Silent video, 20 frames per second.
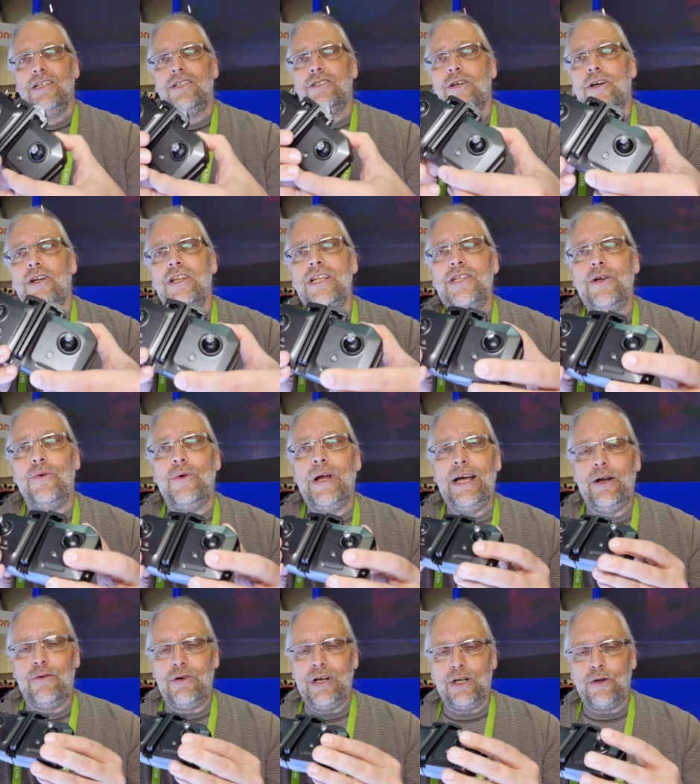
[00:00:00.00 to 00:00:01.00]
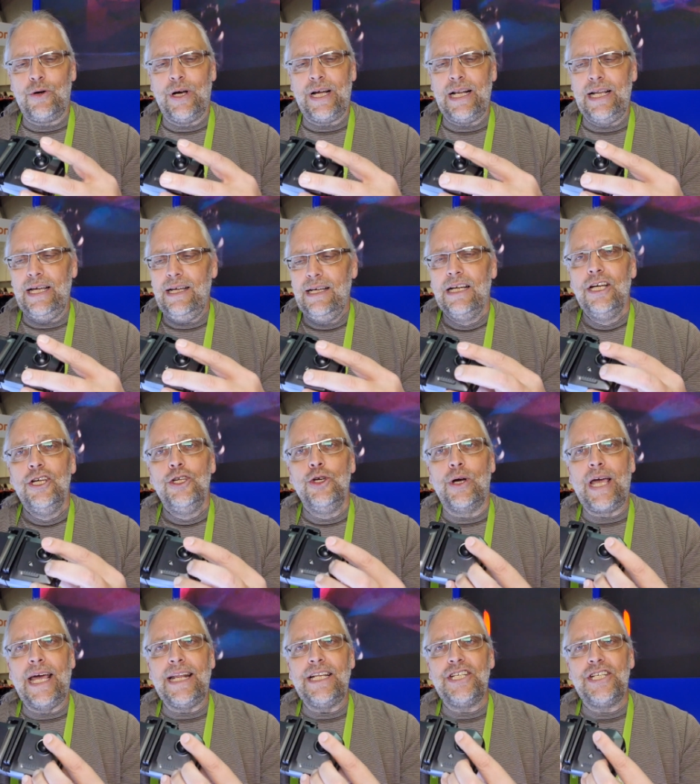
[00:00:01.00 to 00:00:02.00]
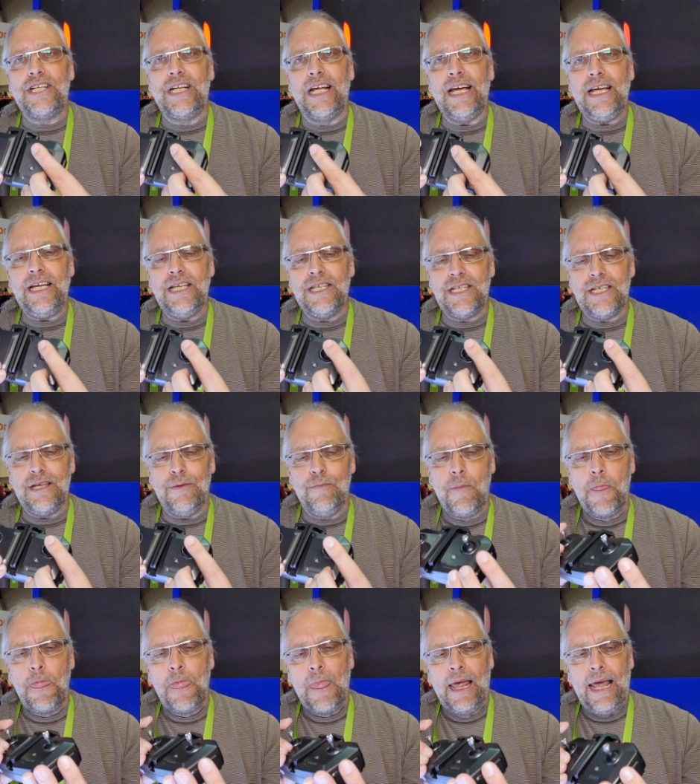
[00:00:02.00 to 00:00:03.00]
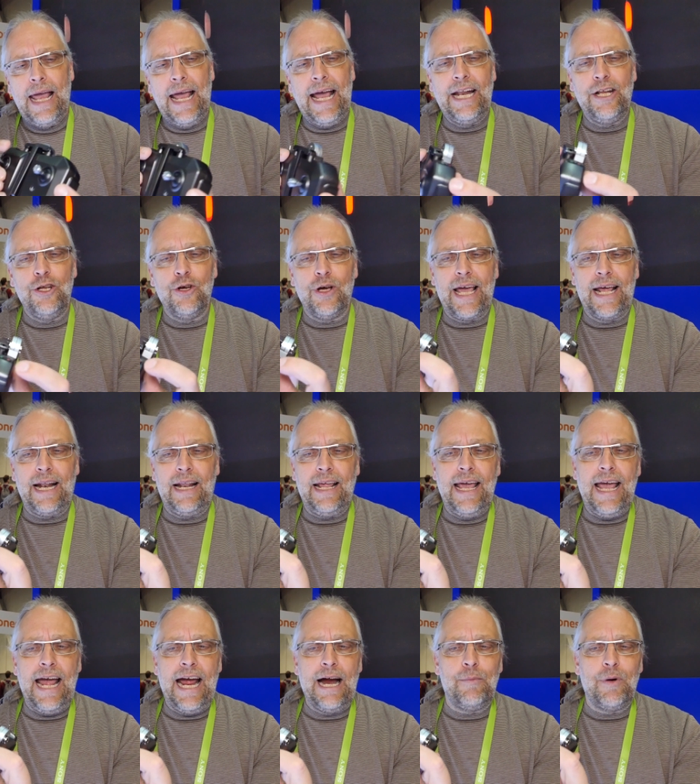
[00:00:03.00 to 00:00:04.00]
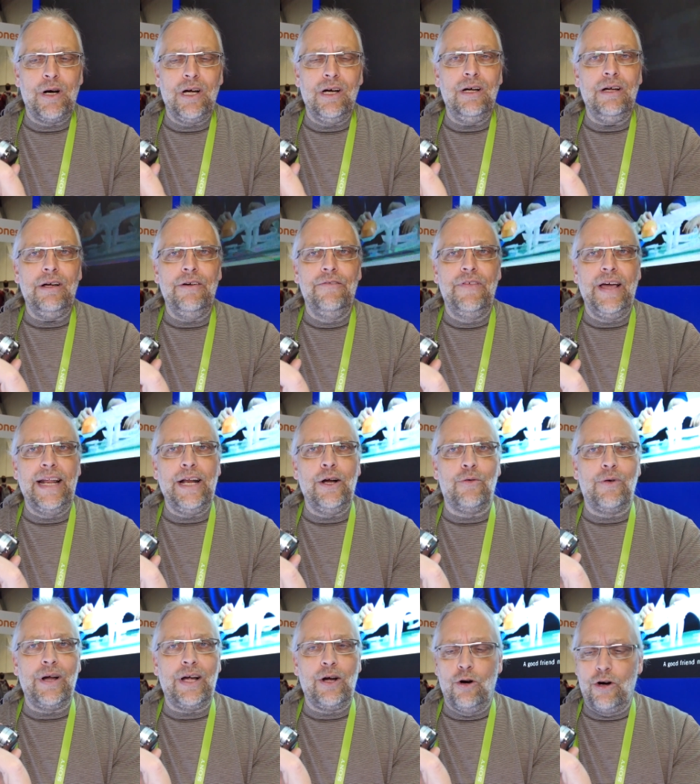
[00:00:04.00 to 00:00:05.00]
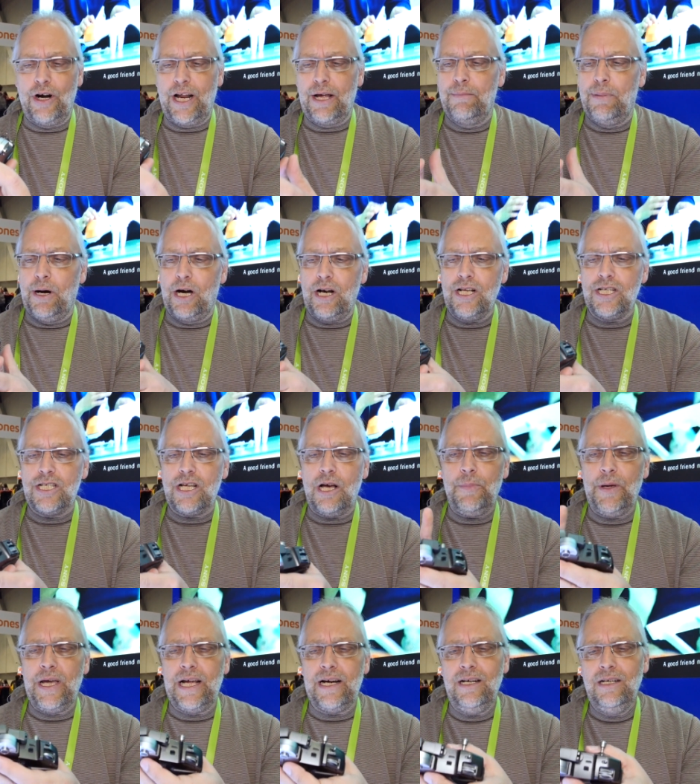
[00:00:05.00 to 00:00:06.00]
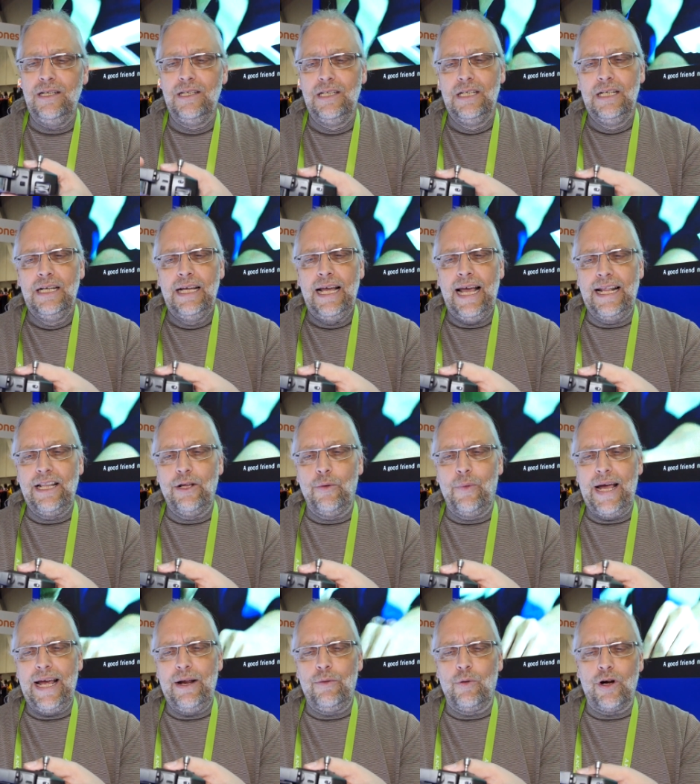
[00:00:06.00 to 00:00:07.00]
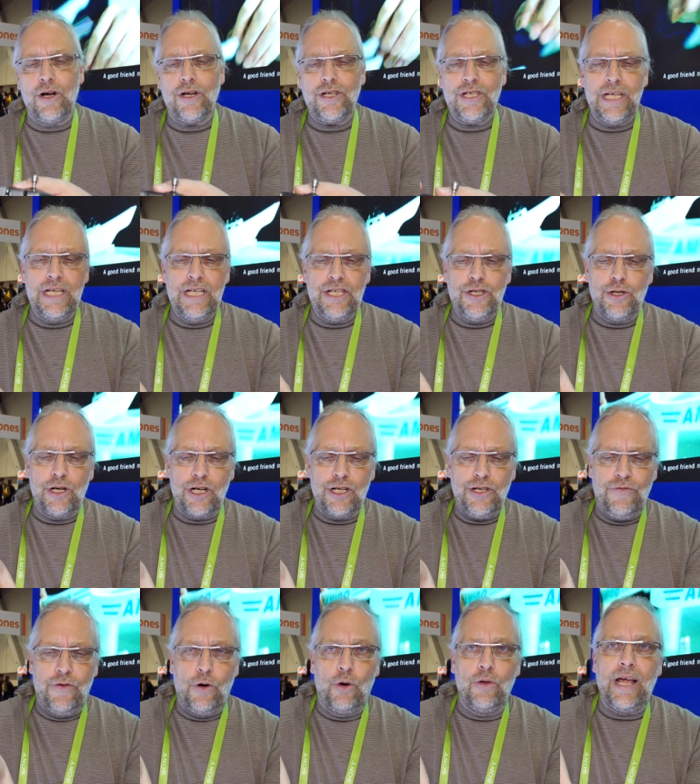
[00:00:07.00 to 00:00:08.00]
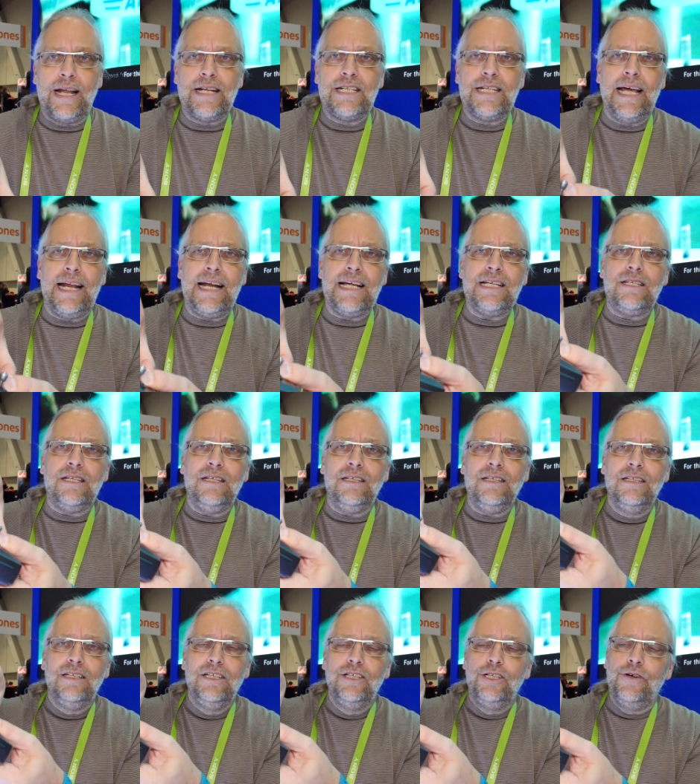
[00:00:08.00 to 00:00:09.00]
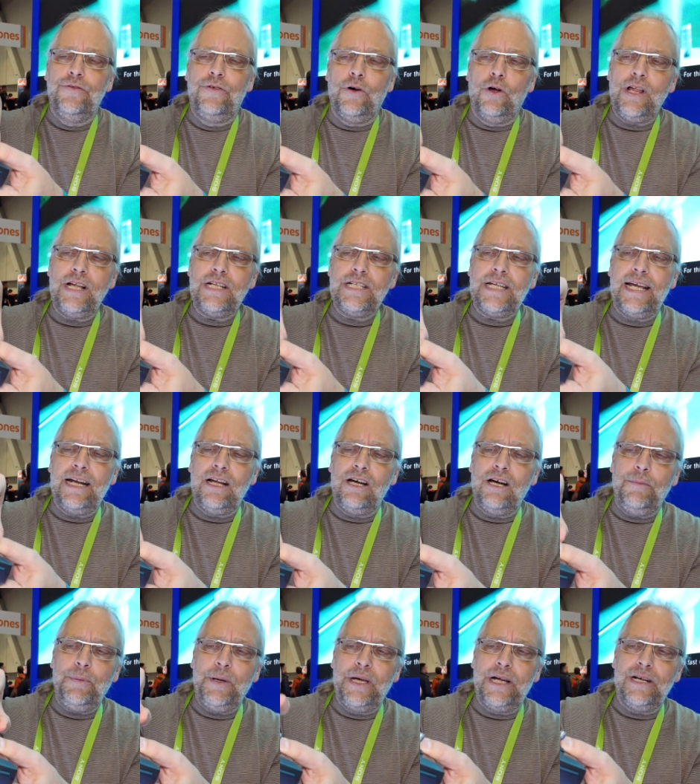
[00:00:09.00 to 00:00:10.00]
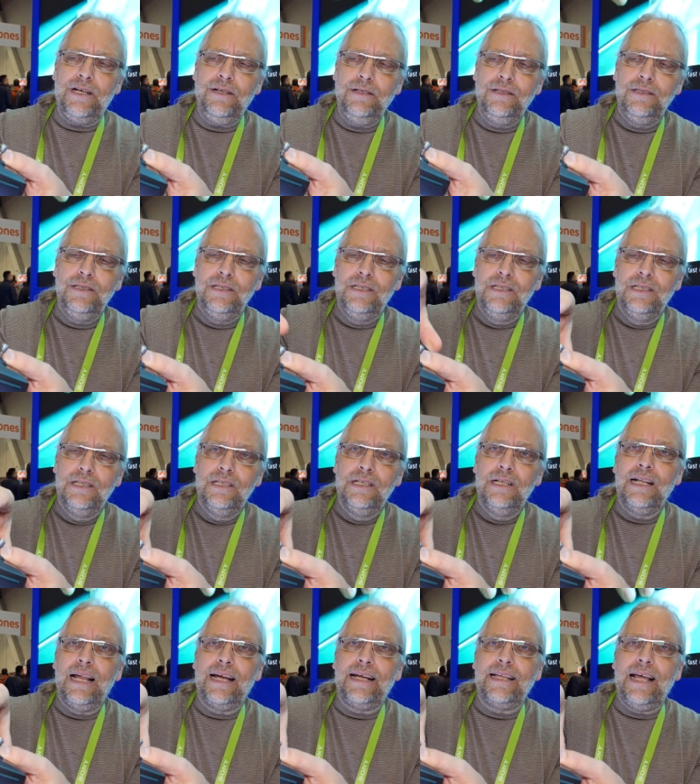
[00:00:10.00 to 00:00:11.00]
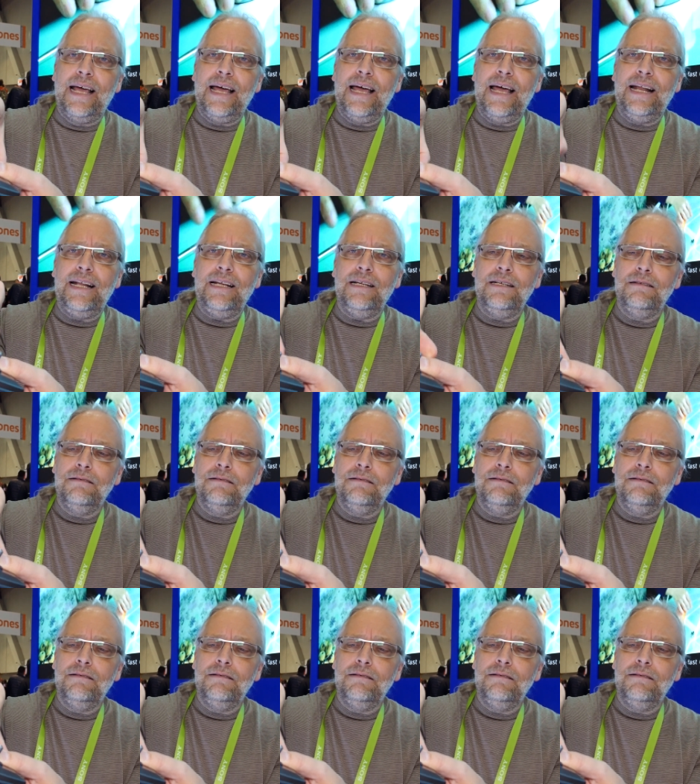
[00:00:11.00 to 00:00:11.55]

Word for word: turn this around real quickly. You get six, and you get camera, video recording buttons up here. And the way it works is you just fold the antennas, fold the antenna up here, like that,